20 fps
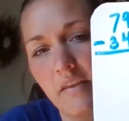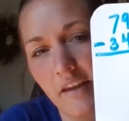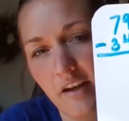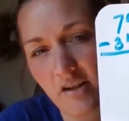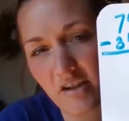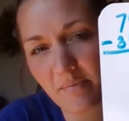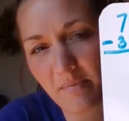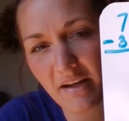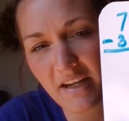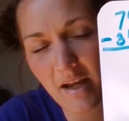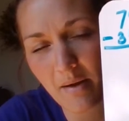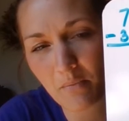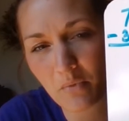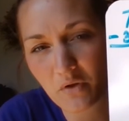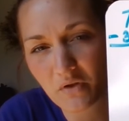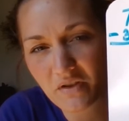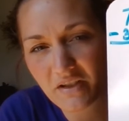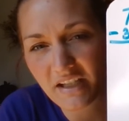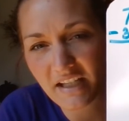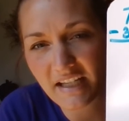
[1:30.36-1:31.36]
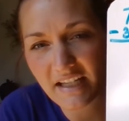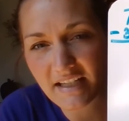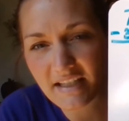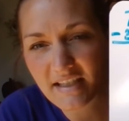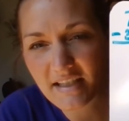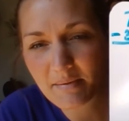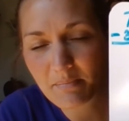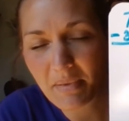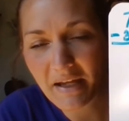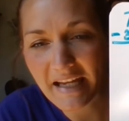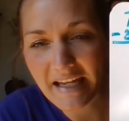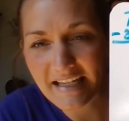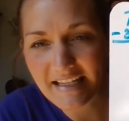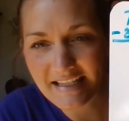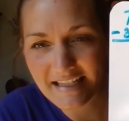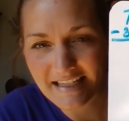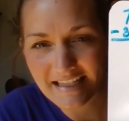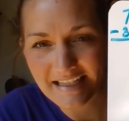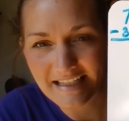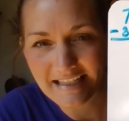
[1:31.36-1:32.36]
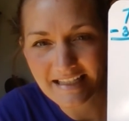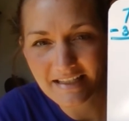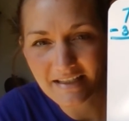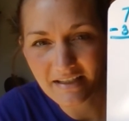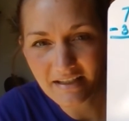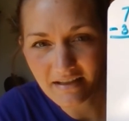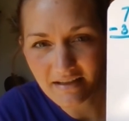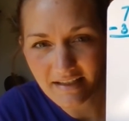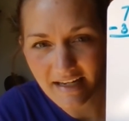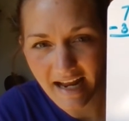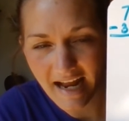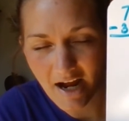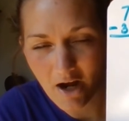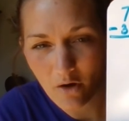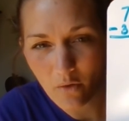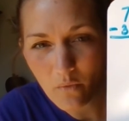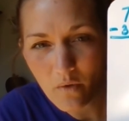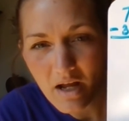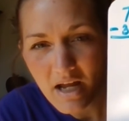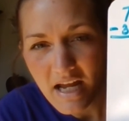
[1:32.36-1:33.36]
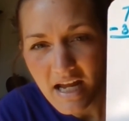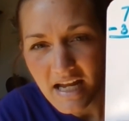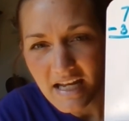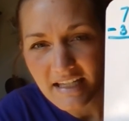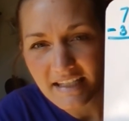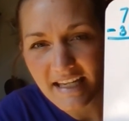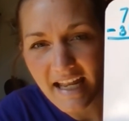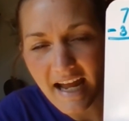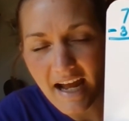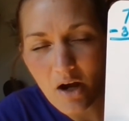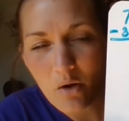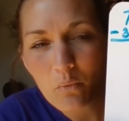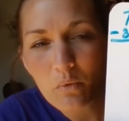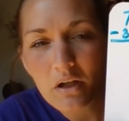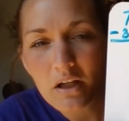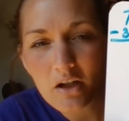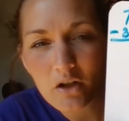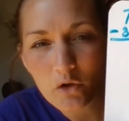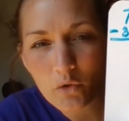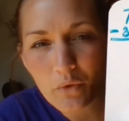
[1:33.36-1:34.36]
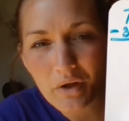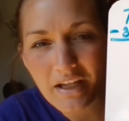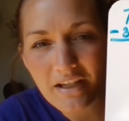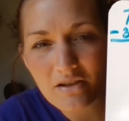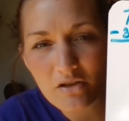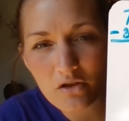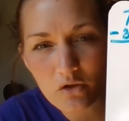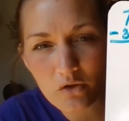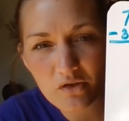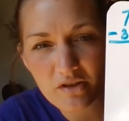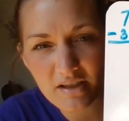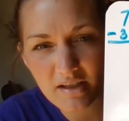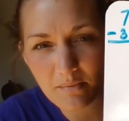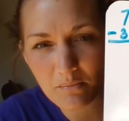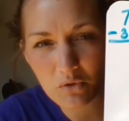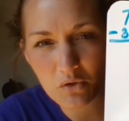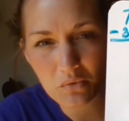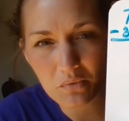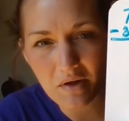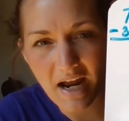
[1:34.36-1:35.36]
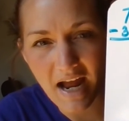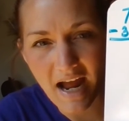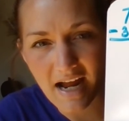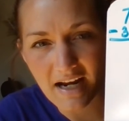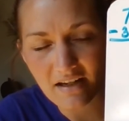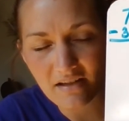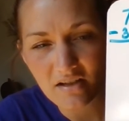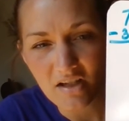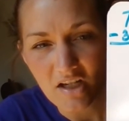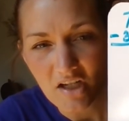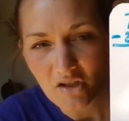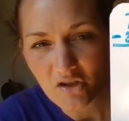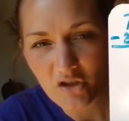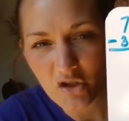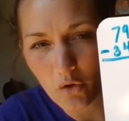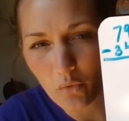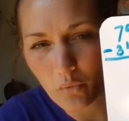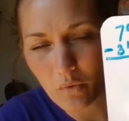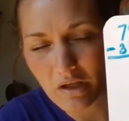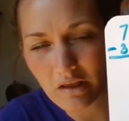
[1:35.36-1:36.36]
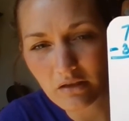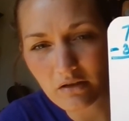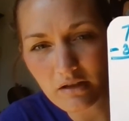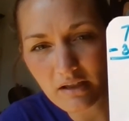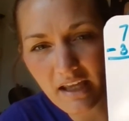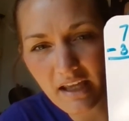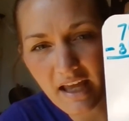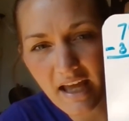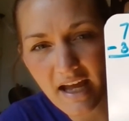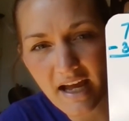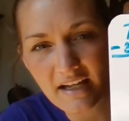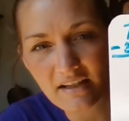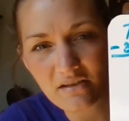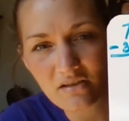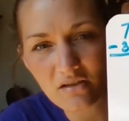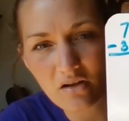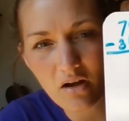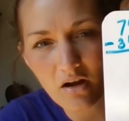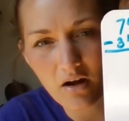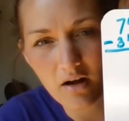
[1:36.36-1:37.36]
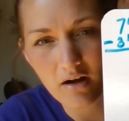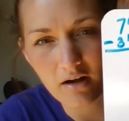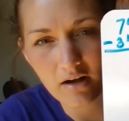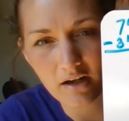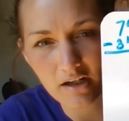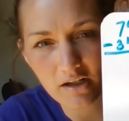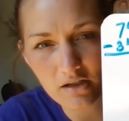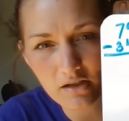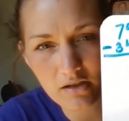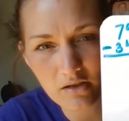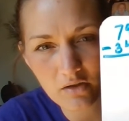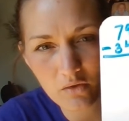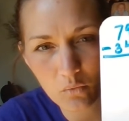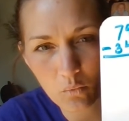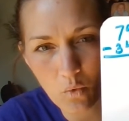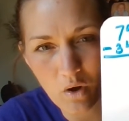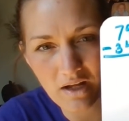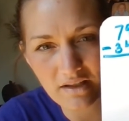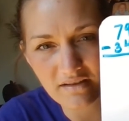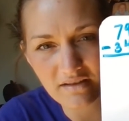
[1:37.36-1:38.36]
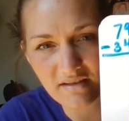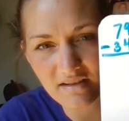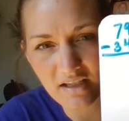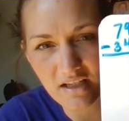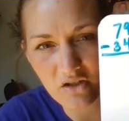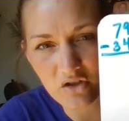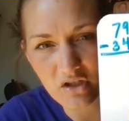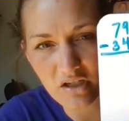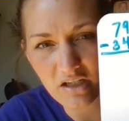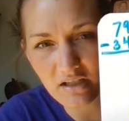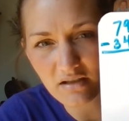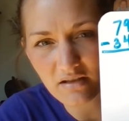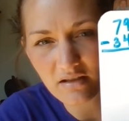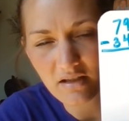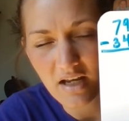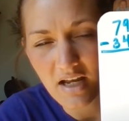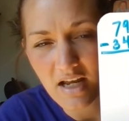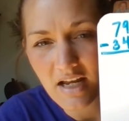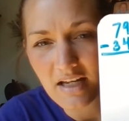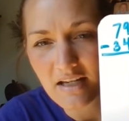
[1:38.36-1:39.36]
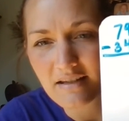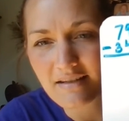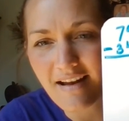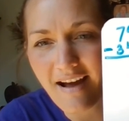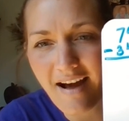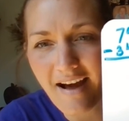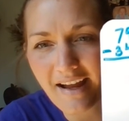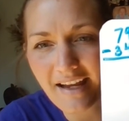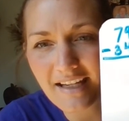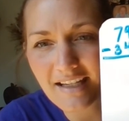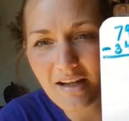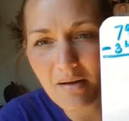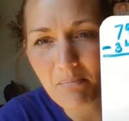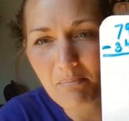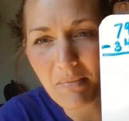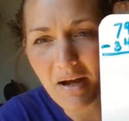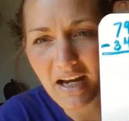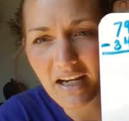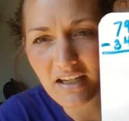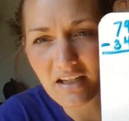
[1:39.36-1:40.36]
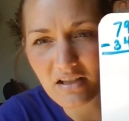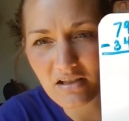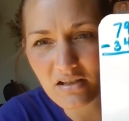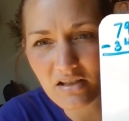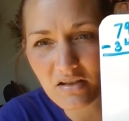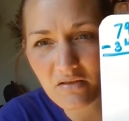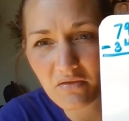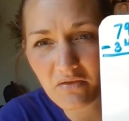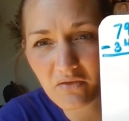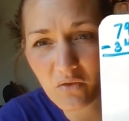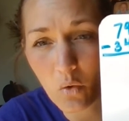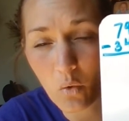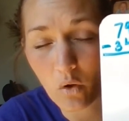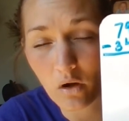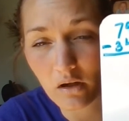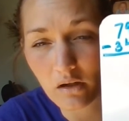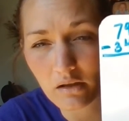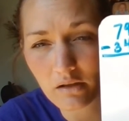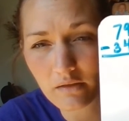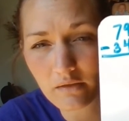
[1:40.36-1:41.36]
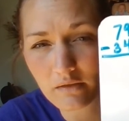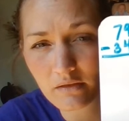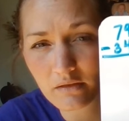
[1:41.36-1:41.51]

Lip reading: There's my numbers expanded now. Now we are going to subtract. So we look at our ones digit, 9 minus 4,